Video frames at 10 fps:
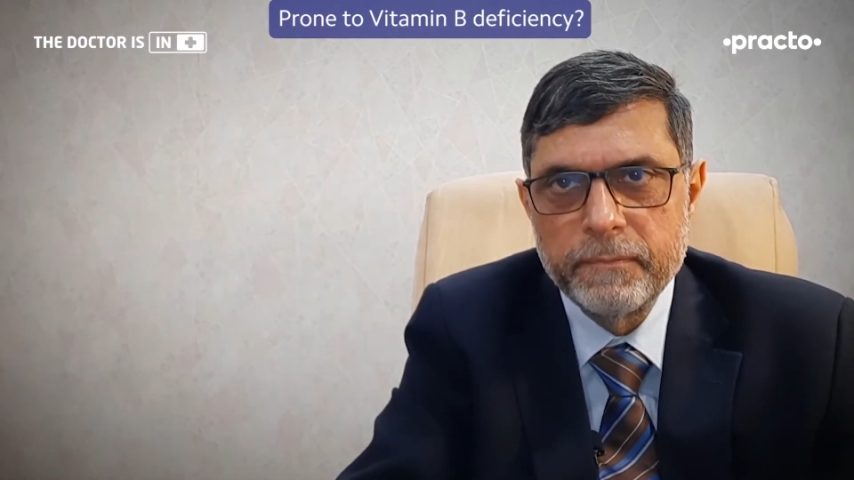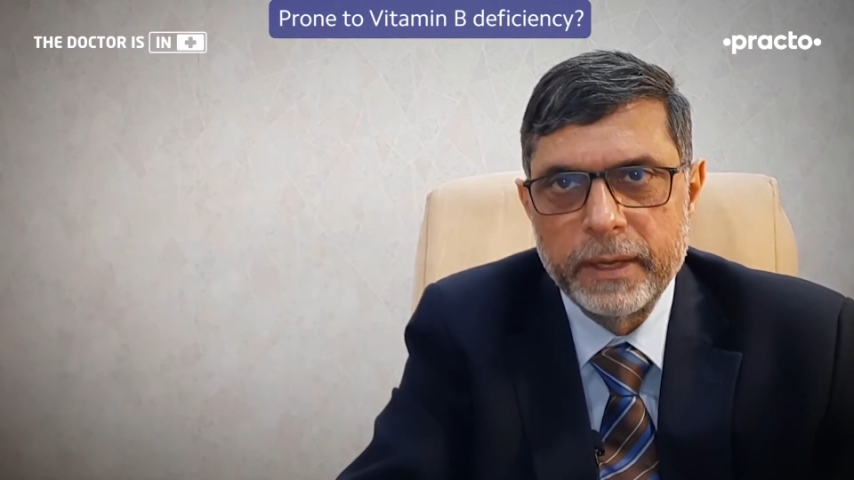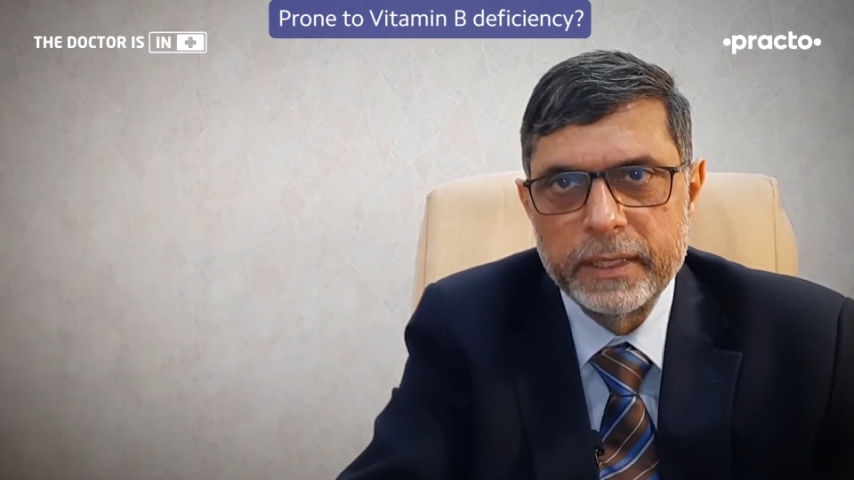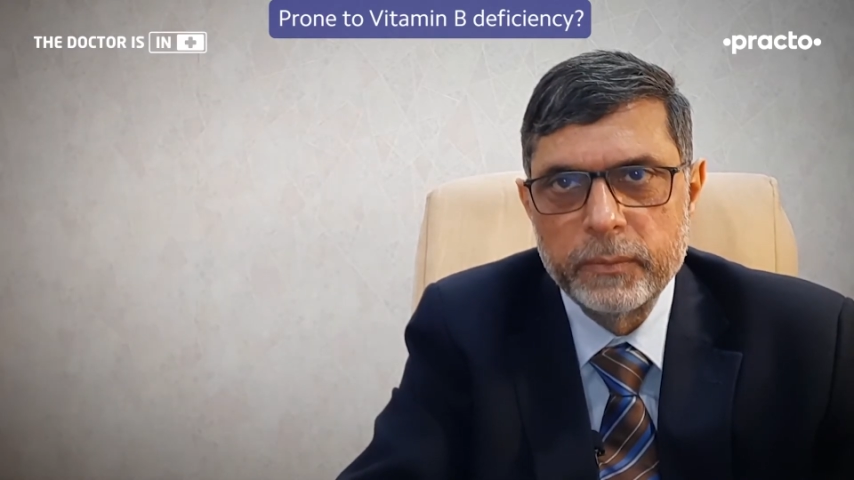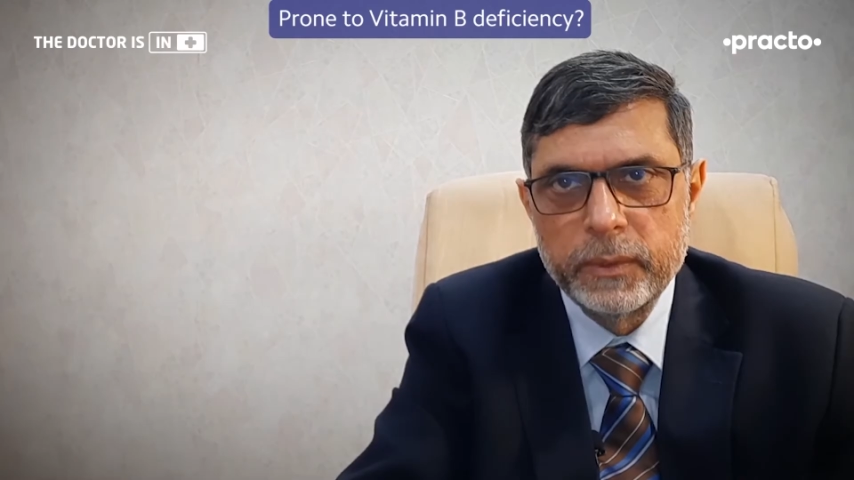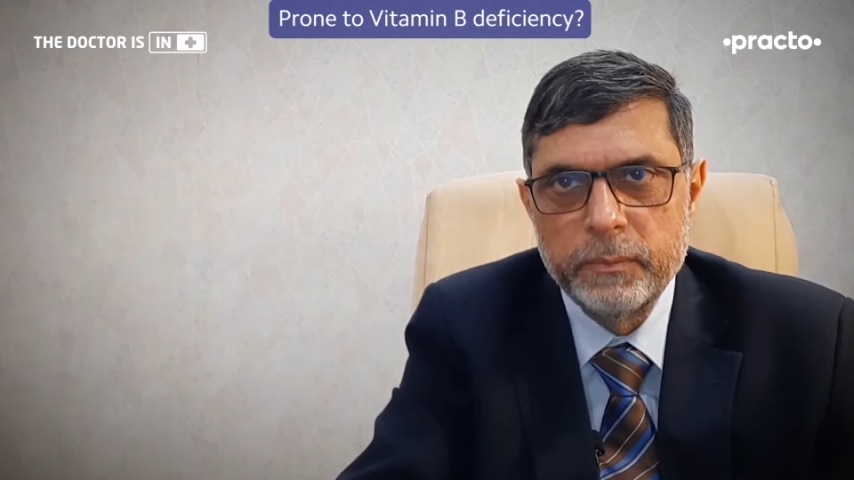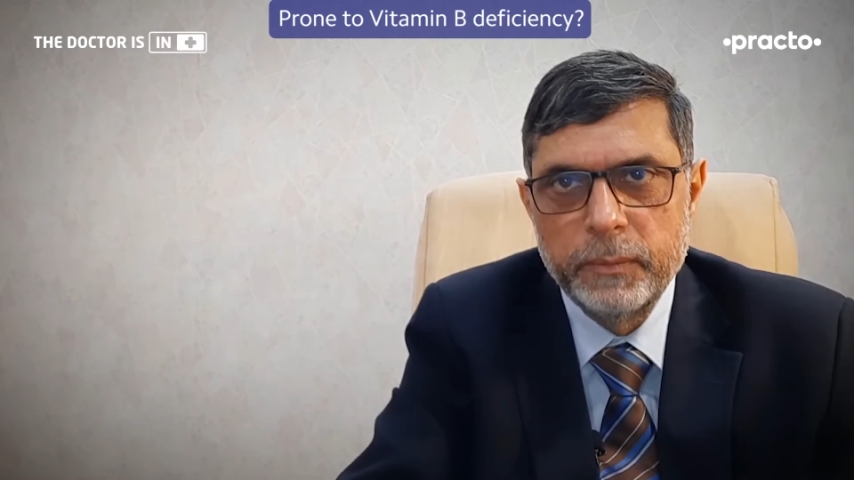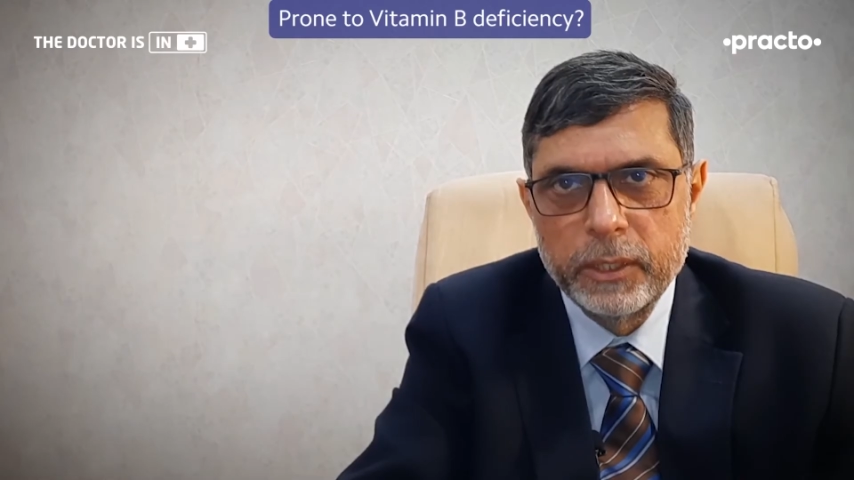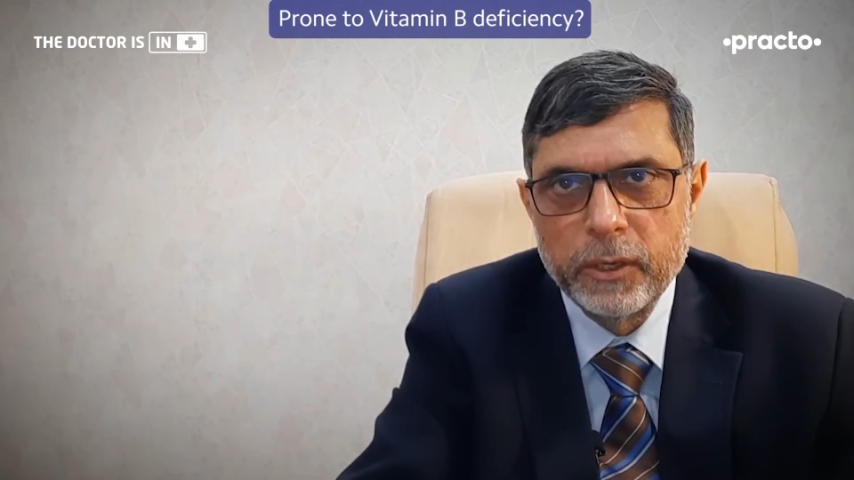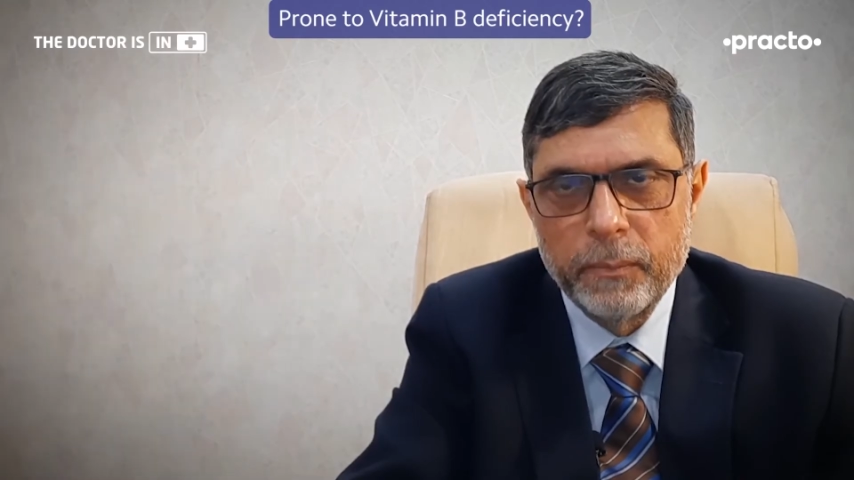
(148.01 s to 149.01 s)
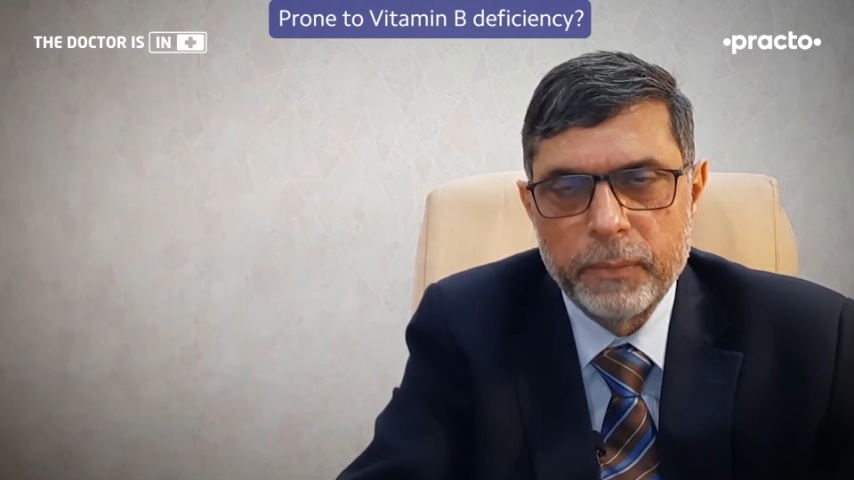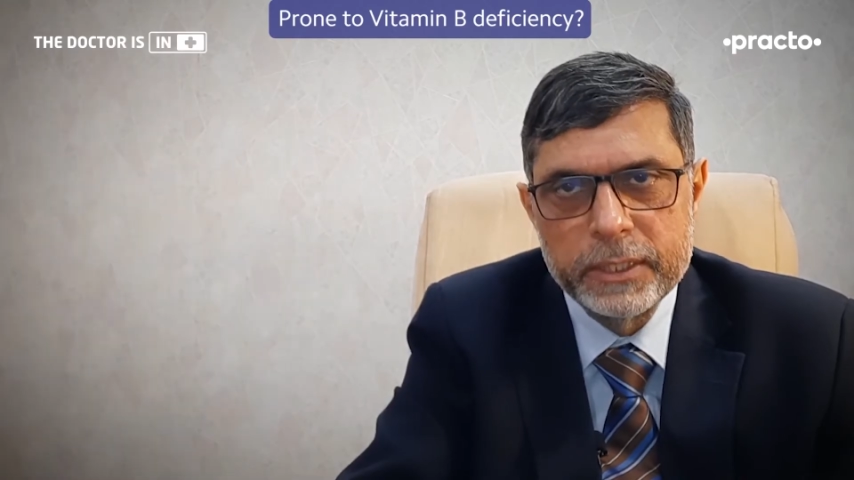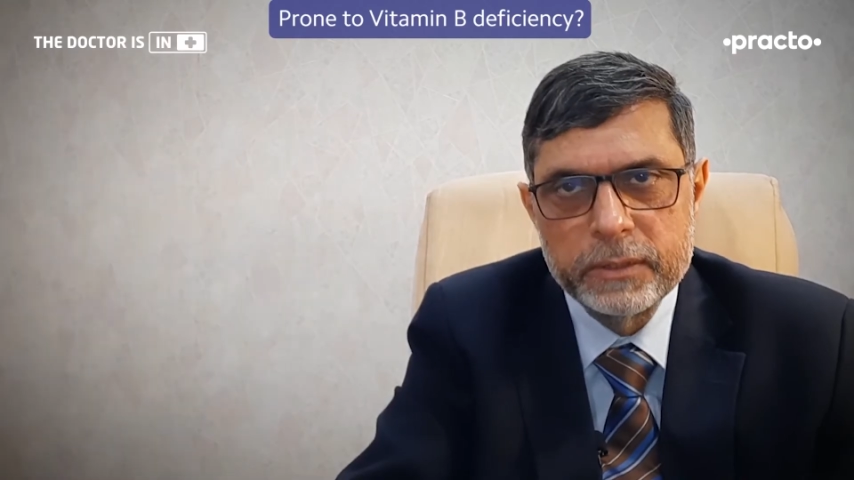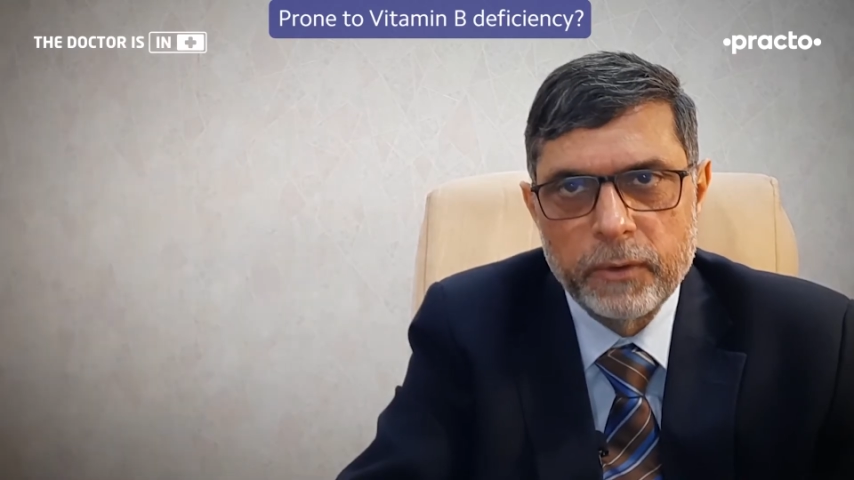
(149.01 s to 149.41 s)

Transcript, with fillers: vitamin B complex